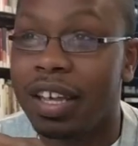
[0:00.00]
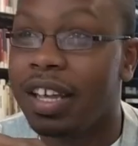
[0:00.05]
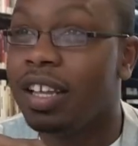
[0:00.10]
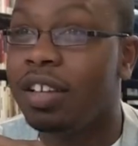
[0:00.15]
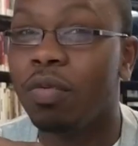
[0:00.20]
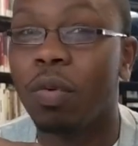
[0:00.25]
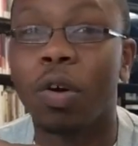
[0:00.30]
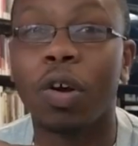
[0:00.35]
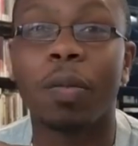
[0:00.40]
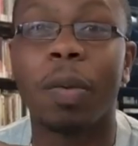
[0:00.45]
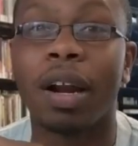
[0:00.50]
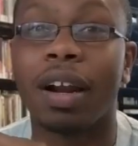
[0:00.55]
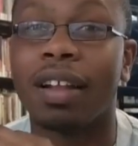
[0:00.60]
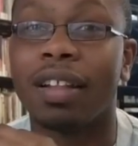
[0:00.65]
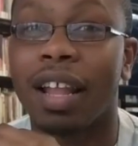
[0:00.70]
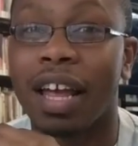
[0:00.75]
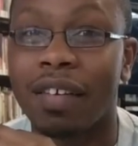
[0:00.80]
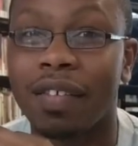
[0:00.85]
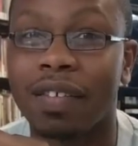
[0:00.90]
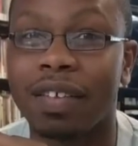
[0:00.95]
He's worried about
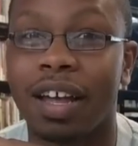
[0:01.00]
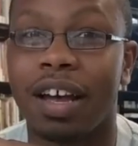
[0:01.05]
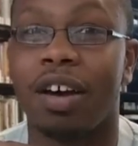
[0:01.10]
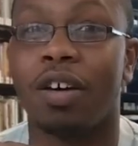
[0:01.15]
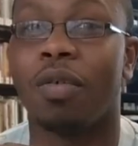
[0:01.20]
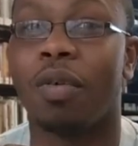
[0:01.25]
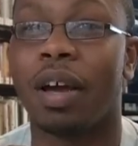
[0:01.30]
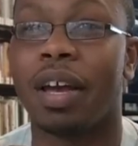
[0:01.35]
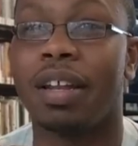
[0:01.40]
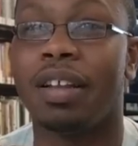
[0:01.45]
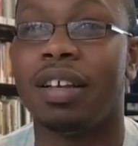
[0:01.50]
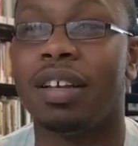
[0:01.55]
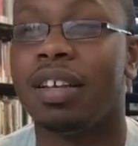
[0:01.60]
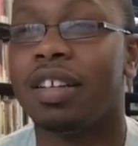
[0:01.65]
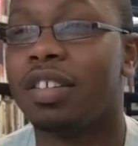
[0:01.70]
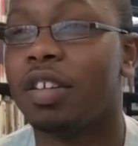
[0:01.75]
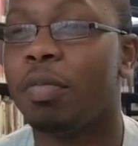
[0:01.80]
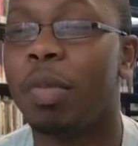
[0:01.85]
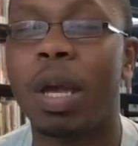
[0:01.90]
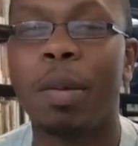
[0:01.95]
a lifestyle, right?
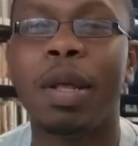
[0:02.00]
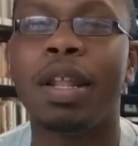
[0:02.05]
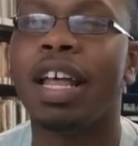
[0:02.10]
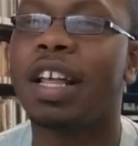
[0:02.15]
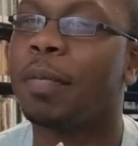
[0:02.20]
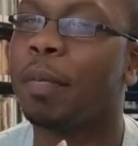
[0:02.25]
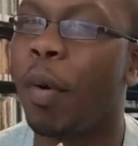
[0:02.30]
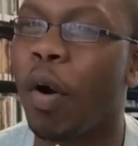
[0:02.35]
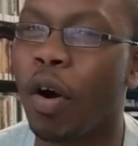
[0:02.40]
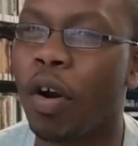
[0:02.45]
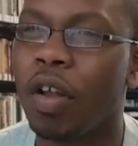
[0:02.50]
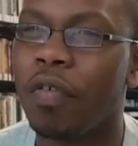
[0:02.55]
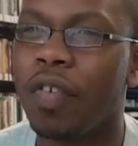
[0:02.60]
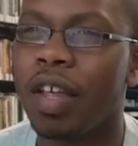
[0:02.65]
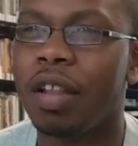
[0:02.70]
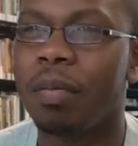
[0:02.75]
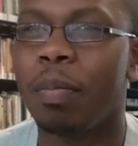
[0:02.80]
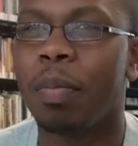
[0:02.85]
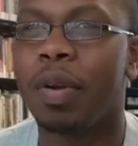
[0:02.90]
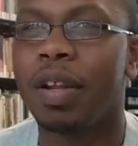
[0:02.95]
So maybe that's part
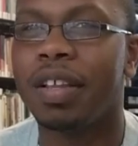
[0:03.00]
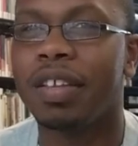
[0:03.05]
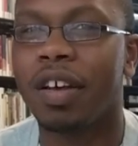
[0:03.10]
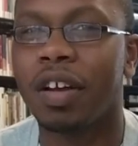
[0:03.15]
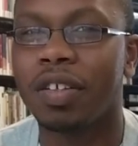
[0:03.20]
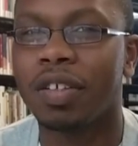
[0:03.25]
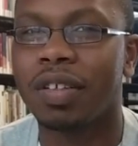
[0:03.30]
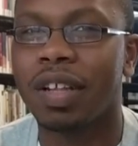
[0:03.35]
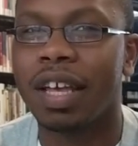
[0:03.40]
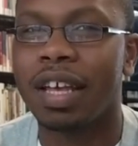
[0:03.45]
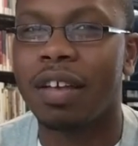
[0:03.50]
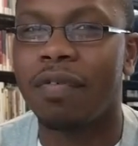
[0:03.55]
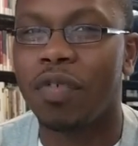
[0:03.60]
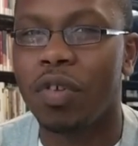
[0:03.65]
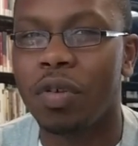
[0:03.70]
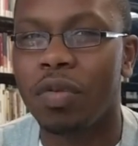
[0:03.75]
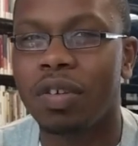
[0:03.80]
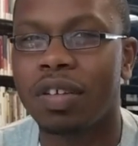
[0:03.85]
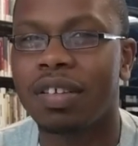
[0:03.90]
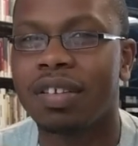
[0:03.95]
of it, but it's also like
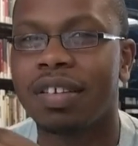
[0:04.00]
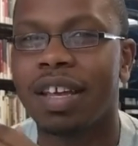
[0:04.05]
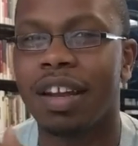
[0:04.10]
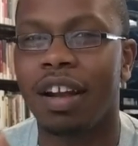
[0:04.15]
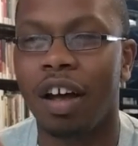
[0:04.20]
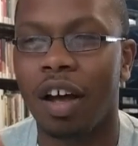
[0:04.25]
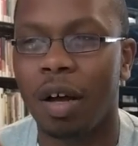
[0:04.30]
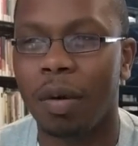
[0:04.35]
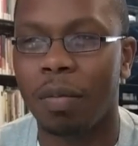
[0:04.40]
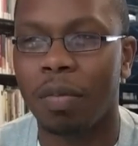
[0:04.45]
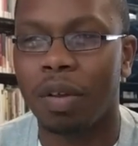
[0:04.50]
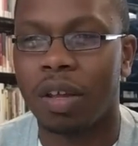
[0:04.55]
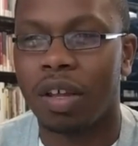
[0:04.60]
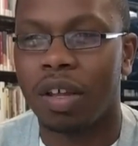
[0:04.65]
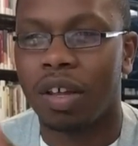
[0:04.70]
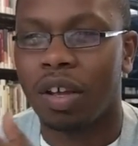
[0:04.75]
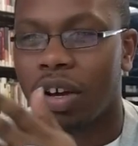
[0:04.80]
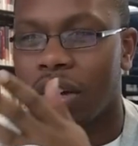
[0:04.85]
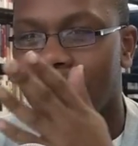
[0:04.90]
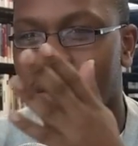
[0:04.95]
if you set up
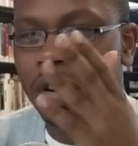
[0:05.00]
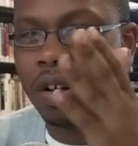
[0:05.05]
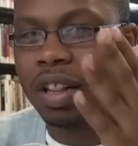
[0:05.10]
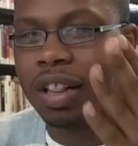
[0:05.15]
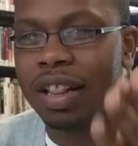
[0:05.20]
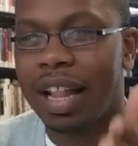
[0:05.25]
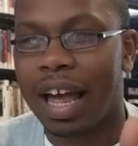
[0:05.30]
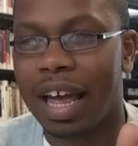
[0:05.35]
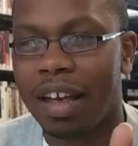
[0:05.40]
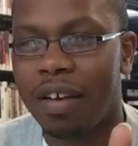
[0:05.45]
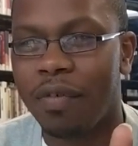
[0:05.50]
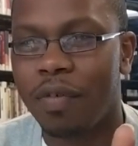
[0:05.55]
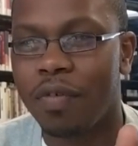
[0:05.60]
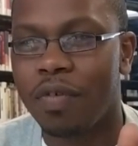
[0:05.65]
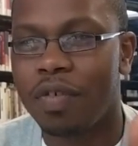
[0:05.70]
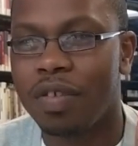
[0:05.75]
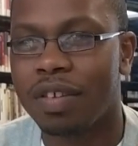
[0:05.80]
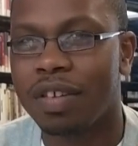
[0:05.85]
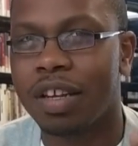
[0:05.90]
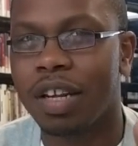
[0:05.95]
your life,
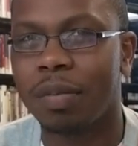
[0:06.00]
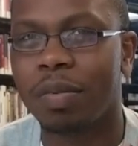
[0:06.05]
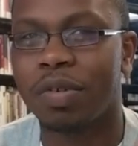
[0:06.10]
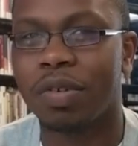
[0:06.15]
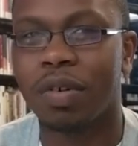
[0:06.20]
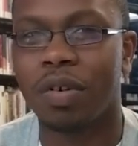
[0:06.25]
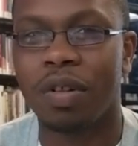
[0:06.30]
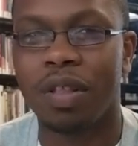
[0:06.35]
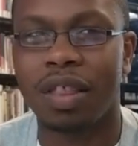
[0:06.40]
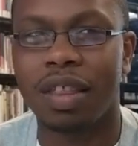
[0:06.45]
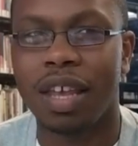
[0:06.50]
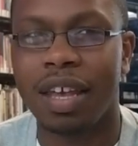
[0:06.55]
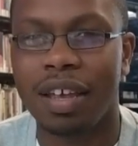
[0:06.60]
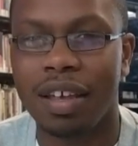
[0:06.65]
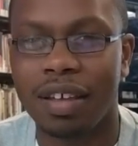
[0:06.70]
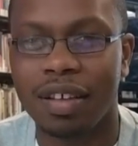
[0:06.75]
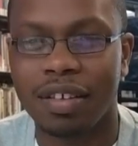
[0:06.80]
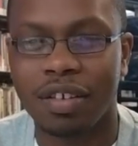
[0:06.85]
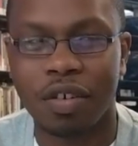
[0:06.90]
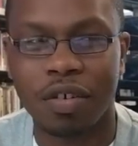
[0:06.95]
if you set up certain
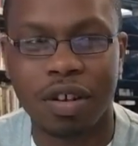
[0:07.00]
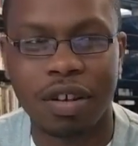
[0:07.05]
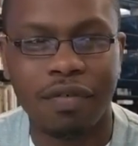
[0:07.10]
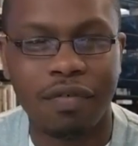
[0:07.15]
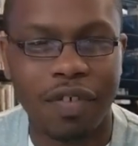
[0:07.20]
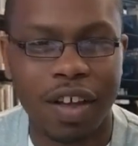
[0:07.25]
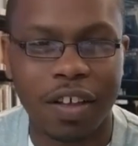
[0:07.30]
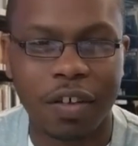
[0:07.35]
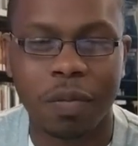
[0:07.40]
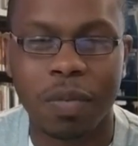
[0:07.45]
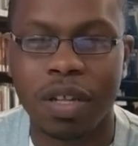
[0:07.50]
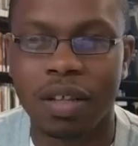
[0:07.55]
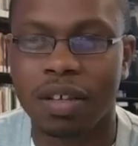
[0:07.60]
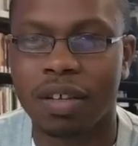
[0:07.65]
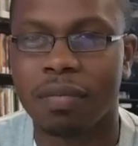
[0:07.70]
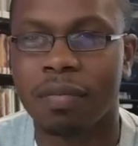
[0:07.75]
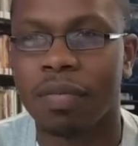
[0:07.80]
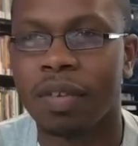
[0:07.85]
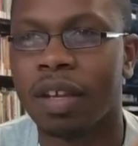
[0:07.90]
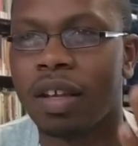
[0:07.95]
things, certain
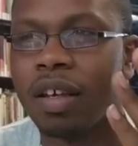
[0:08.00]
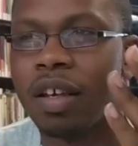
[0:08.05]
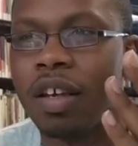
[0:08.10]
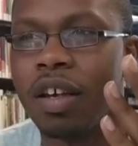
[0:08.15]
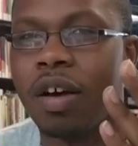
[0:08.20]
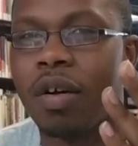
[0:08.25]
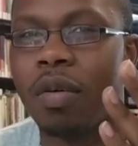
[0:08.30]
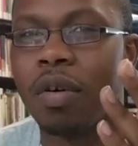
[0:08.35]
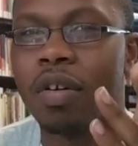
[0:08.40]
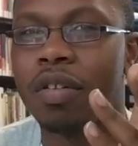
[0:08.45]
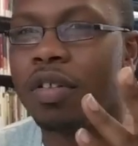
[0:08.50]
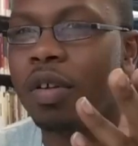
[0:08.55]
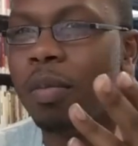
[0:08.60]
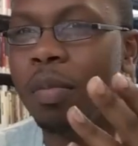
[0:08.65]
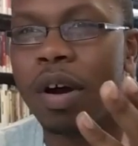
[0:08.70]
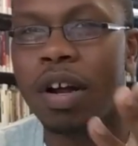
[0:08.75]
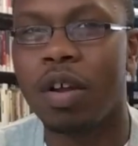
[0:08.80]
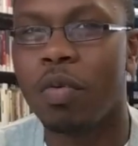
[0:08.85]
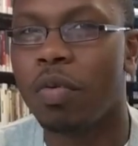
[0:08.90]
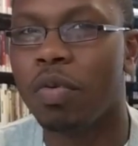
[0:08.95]
investments, well,
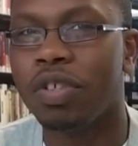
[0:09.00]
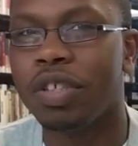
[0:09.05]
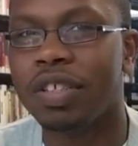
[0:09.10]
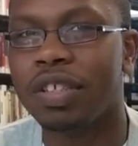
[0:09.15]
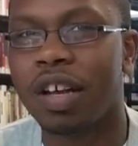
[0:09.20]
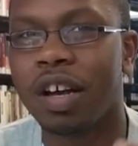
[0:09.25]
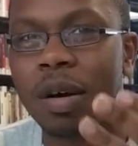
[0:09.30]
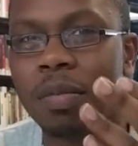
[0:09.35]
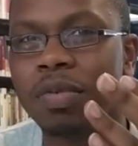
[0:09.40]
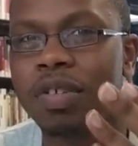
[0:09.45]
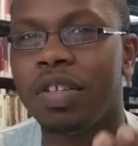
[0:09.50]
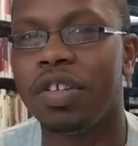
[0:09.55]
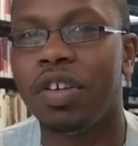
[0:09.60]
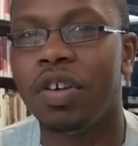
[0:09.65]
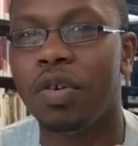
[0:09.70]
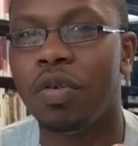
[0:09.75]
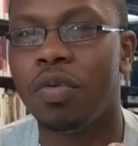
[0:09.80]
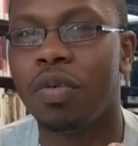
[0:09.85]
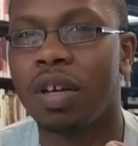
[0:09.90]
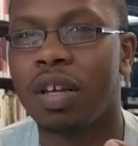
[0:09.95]
the money will just come to
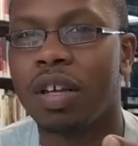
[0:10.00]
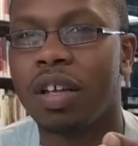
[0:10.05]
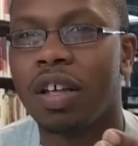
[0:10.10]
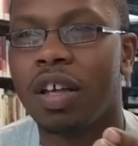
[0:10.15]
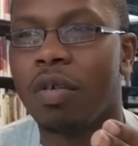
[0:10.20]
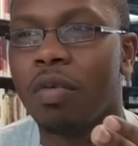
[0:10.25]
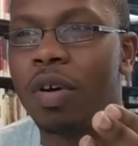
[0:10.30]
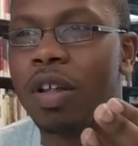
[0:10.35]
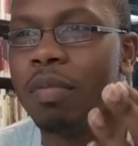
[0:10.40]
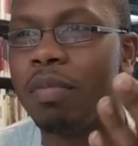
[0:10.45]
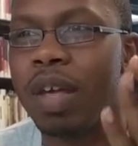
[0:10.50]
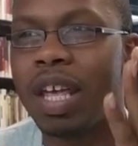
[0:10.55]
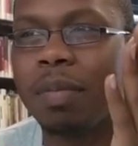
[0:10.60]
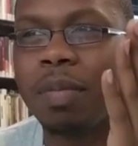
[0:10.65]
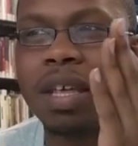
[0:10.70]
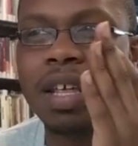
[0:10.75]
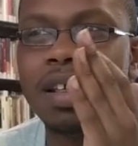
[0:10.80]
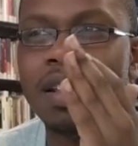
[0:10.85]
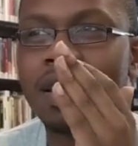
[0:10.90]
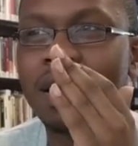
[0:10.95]
you with
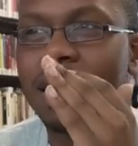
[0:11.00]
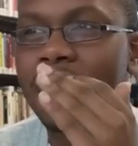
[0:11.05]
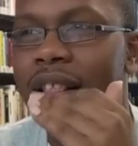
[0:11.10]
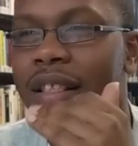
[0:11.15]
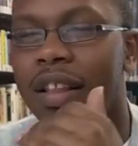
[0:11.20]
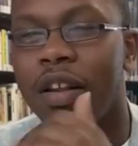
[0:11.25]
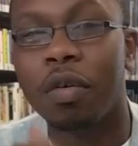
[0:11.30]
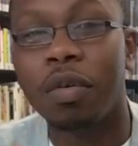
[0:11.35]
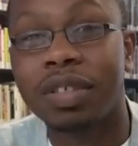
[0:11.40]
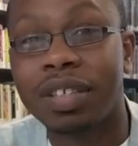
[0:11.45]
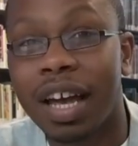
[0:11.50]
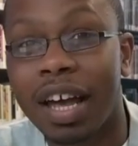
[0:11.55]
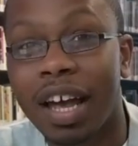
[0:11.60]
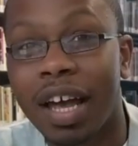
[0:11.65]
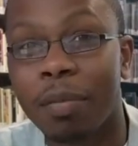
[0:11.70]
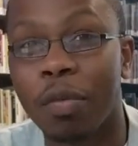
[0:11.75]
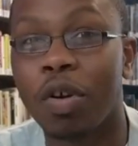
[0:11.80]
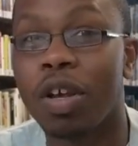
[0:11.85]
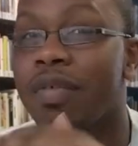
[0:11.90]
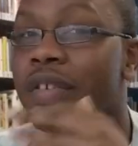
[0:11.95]
maybe little
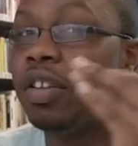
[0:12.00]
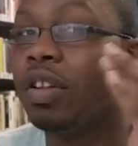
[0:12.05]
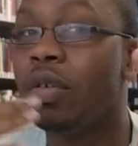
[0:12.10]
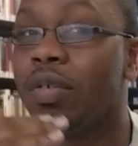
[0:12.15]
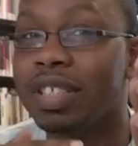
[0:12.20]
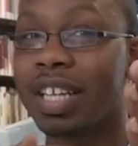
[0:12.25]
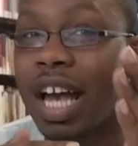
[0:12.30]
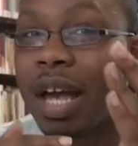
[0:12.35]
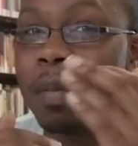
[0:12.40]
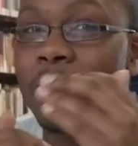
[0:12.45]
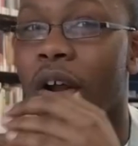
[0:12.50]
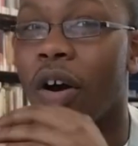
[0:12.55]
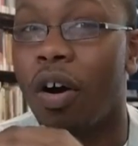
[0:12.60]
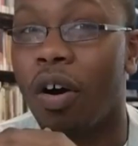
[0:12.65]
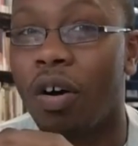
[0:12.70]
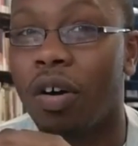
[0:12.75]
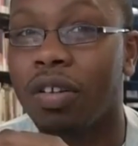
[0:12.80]
time or even no time at